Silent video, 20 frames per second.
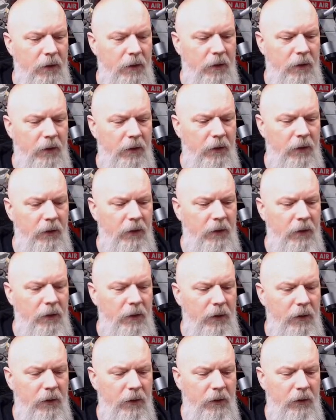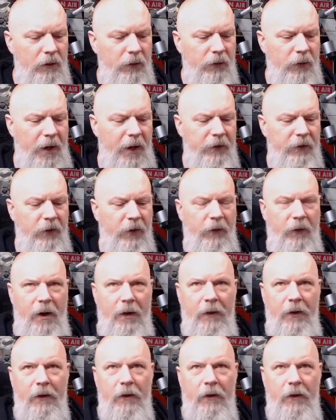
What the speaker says: A little fragile around there,